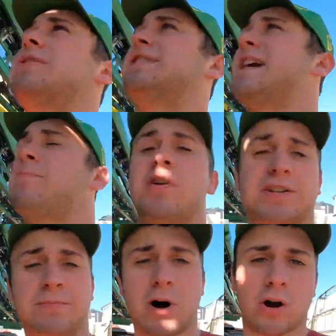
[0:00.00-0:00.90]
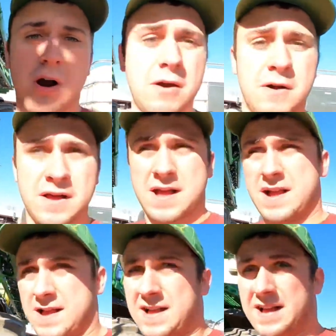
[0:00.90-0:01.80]
sample it tomorrow.
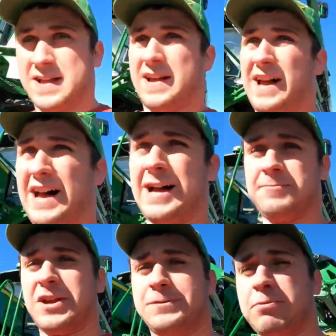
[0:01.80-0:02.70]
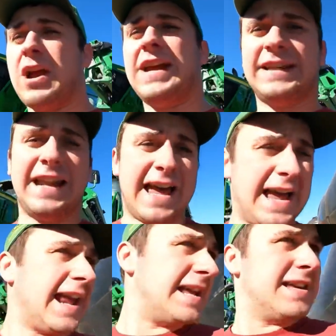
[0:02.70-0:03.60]
I'm gonna spray it
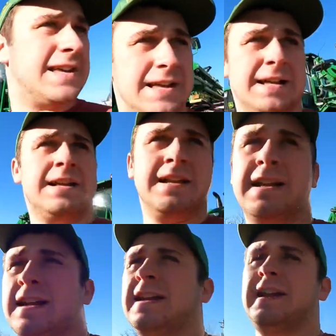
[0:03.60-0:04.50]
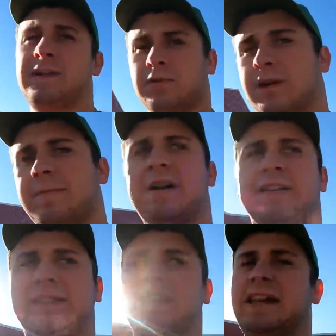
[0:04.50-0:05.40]
today. Then we're gonna be able to
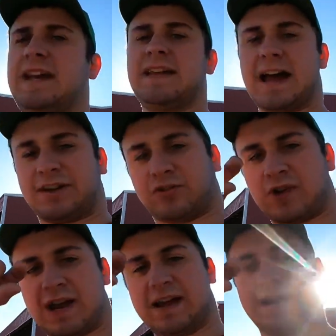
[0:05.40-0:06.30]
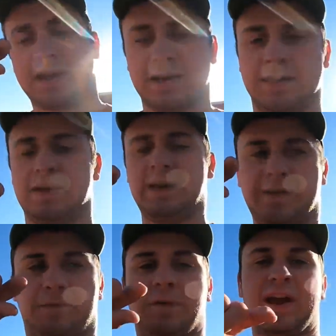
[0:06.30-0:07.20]
see that trend
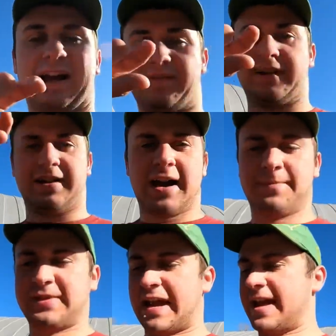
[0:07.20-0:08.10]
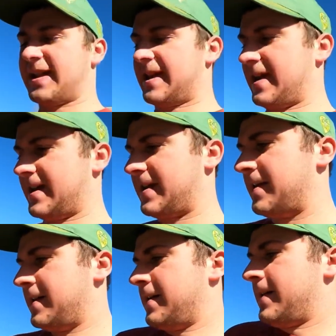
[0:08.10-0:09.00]
if we have an uptake in
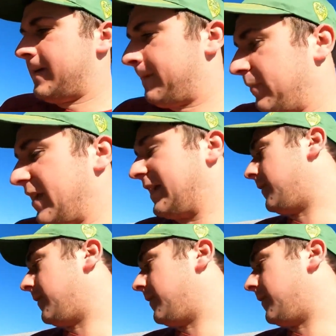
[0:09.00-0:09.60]
like your